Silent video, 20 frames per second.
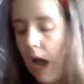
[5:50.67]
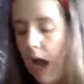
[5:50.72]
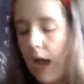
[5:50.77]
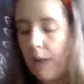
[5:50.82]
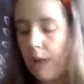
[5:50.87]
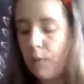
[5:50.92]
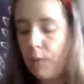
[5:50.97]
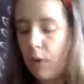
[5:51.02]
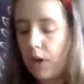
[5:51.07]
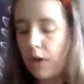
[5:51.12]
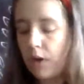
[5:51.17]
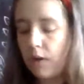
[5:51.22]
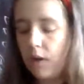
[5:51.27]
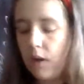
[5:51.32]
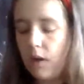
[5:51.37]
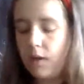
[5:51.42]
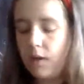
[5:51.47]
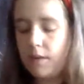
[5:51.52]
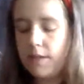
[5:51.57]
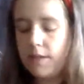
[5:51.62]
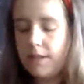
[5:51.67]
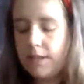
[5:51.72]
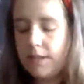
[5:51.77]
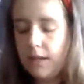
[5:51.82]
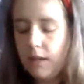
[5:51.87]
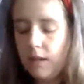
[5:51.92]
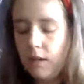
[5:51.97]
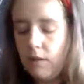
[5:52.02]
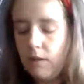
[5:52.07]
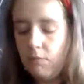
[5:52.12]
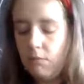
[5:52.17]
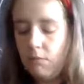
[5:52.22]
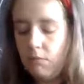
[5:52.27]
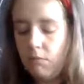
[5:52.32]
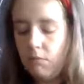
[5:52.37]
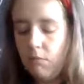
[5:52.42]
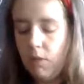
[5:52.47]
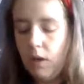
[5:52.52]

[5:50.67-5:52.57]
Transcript: I brought along some